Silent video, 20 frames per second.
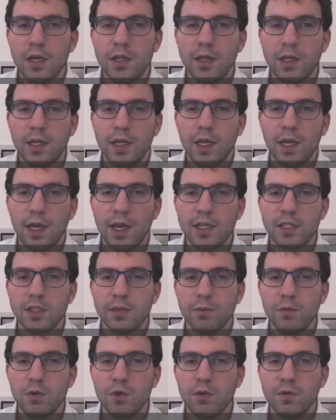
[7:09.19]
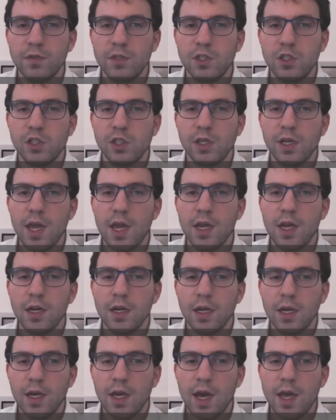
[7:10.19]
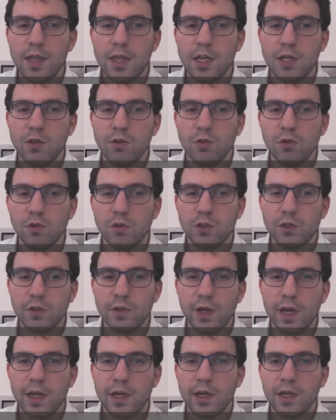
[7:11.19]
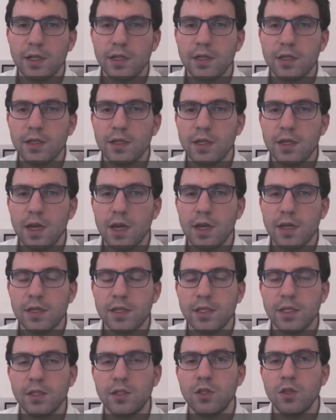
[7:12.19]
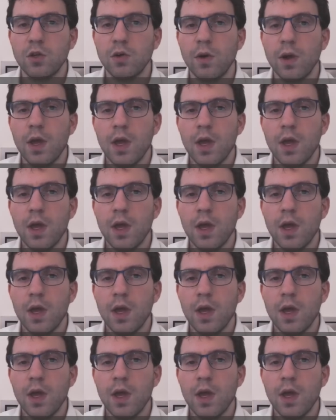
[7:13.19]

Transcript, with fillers: the king has to move to g eight, and then you lose your knight on uh, c two.